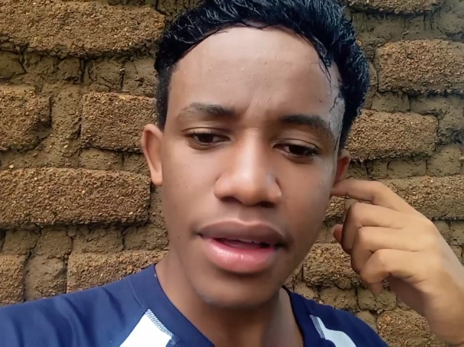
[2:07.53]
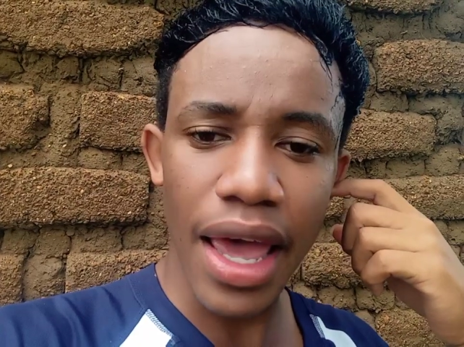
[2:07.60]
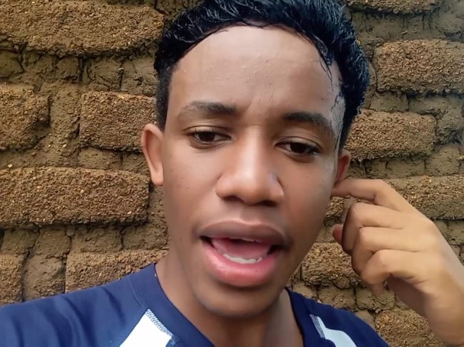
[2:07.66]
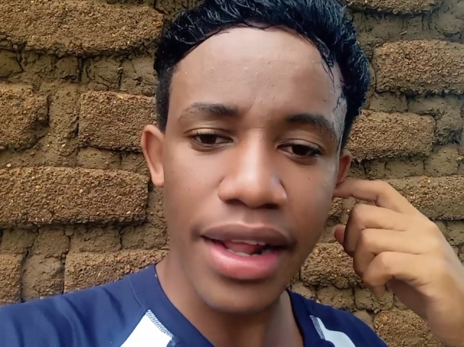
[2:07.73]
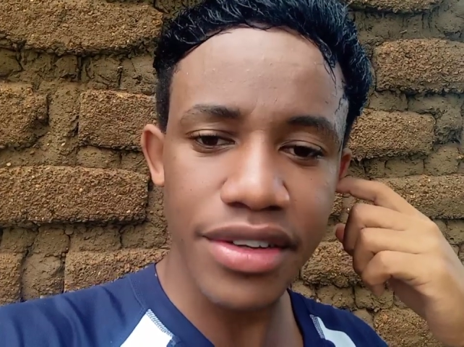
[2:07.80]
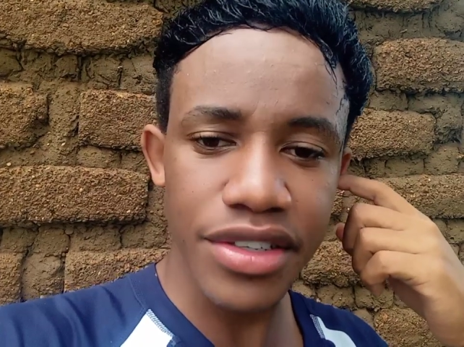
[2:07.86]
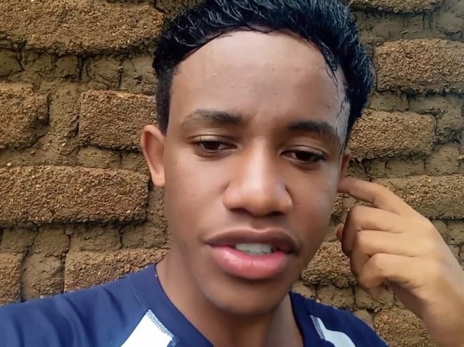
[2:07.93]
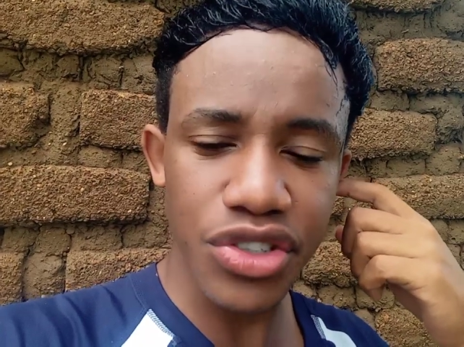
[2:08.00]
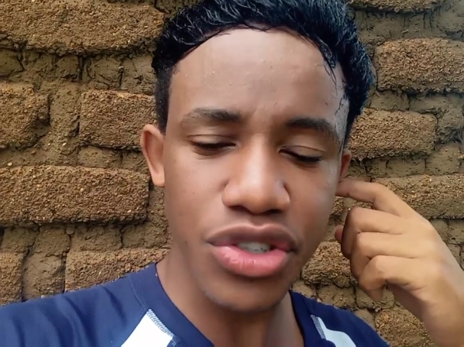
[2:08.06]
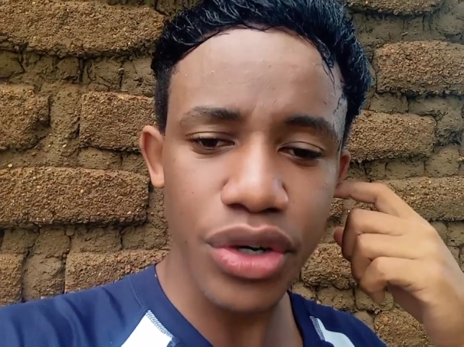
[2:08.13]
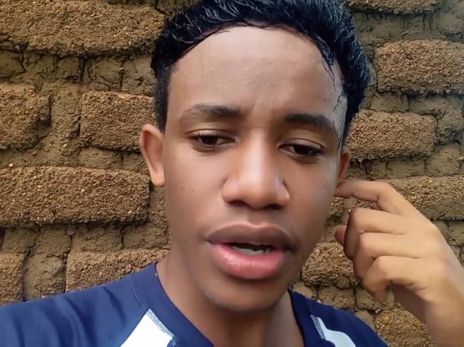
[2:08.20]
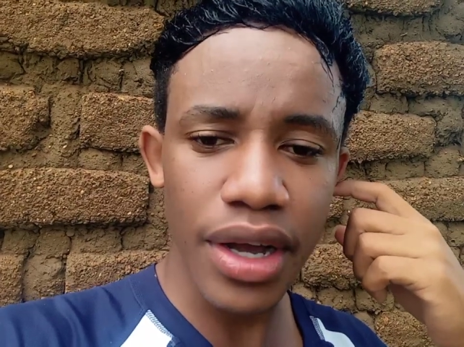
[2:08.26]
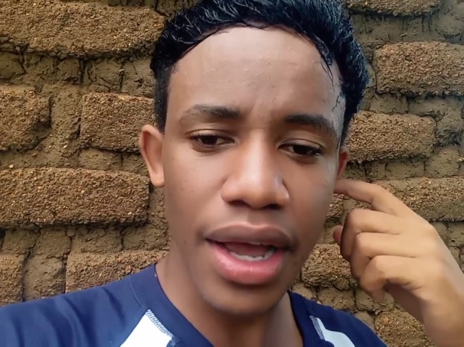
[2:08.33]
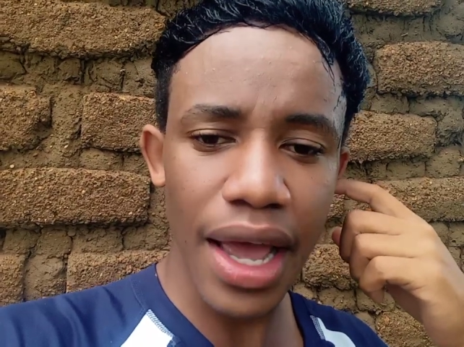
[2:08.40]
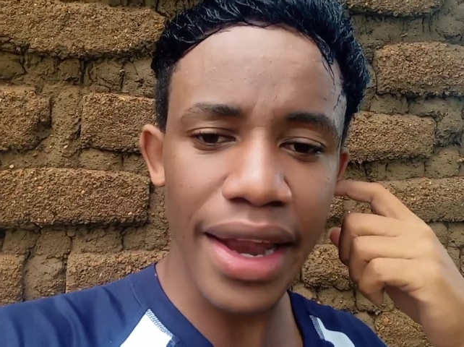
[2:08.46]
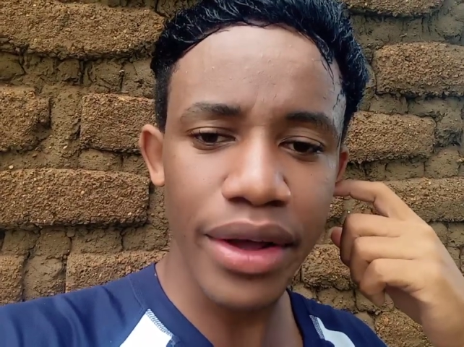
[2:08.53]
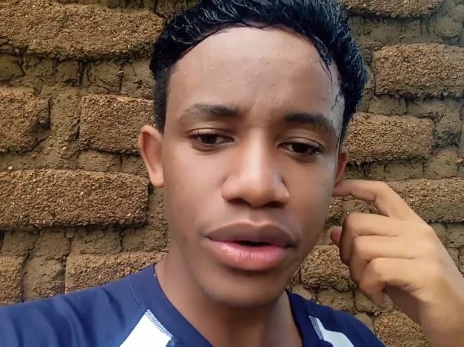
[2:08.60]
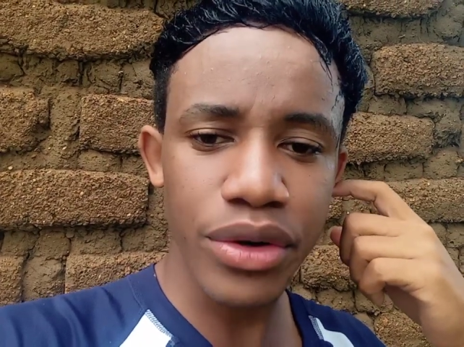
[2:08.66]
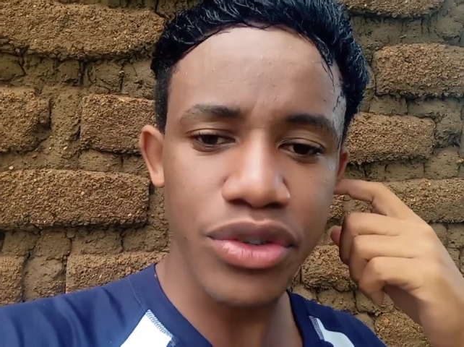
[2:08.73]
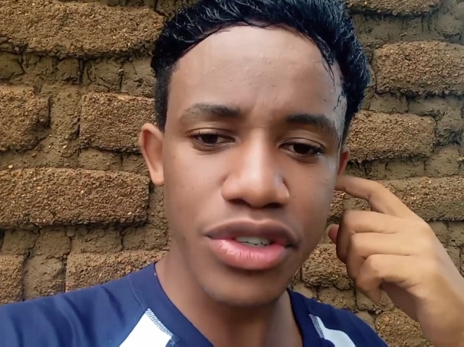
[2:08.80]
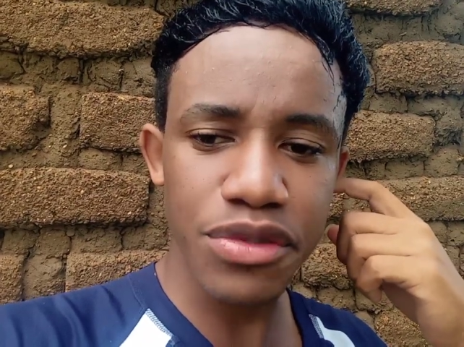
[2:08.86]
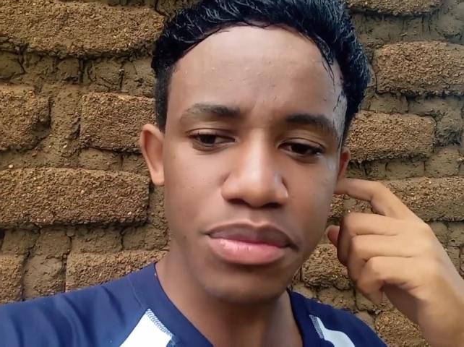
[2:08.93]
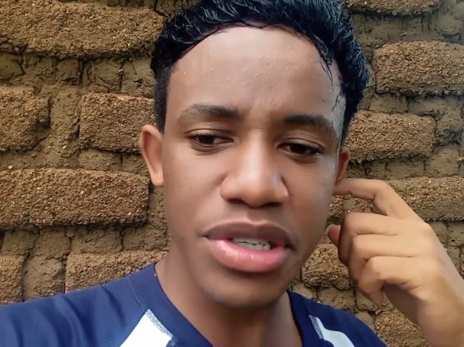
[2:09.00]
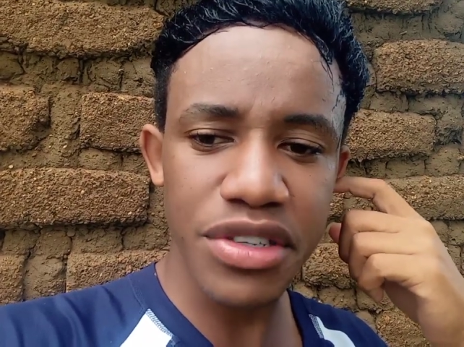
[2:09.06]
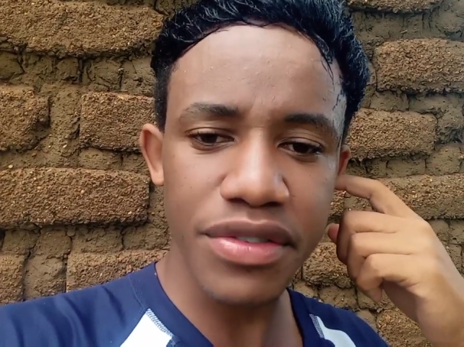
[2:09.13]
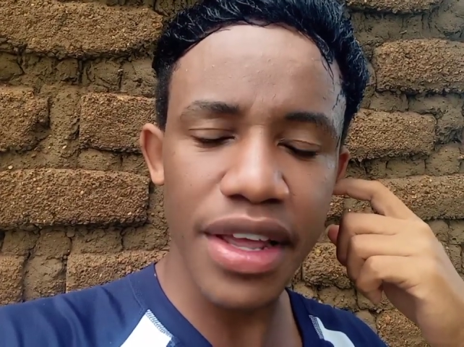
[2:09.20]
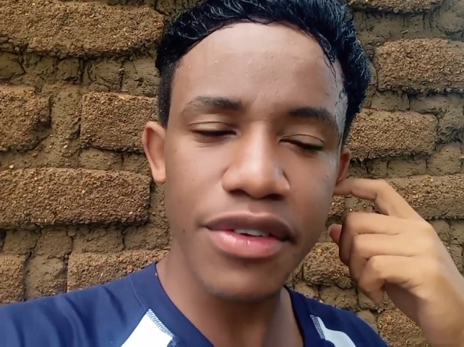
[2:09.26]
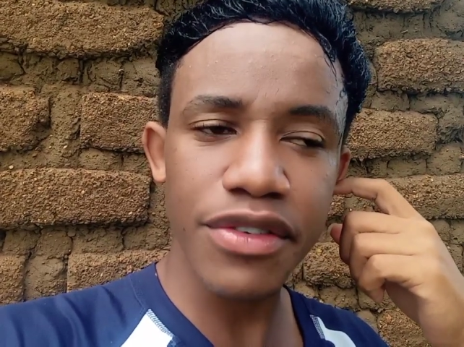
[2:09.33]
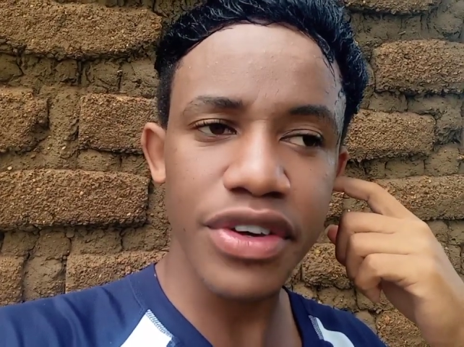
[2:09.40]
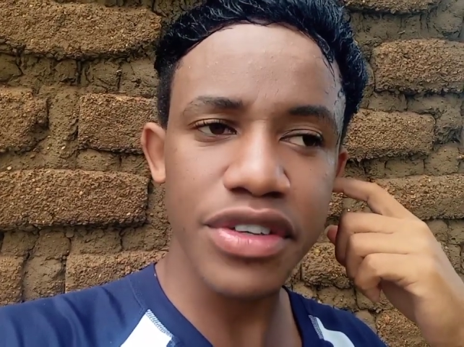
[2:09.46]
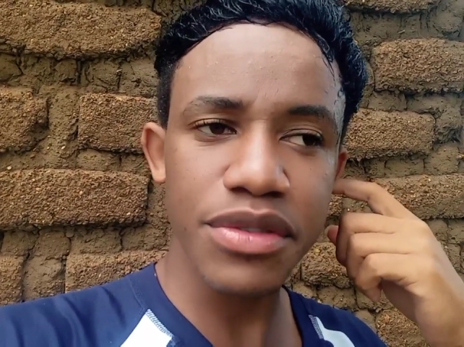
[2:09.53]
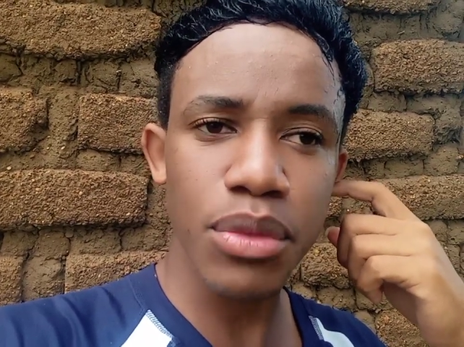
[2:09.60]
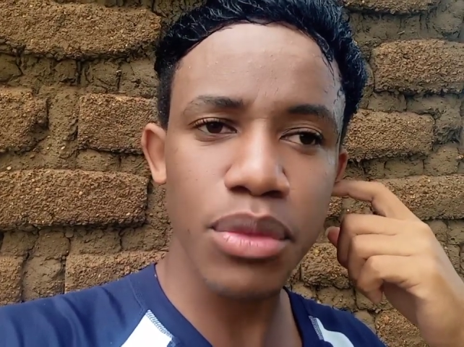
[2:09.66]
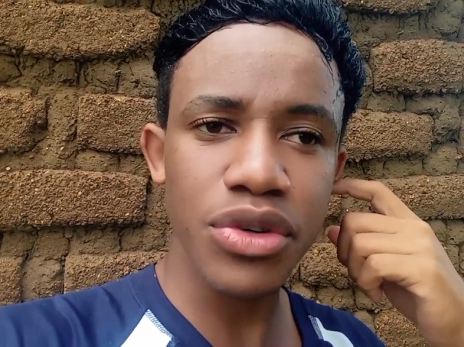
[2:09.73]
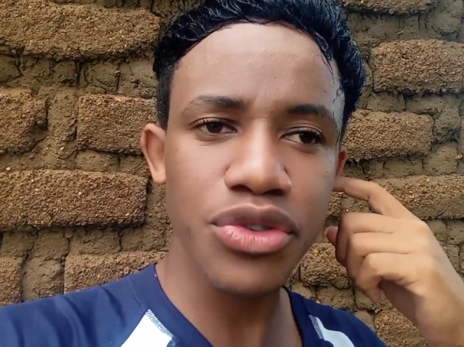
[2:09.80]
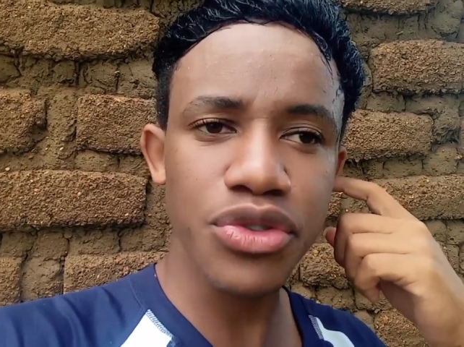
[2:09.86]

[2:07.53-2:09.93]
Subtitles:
and TikTok, and also Prince Bay on Facebook,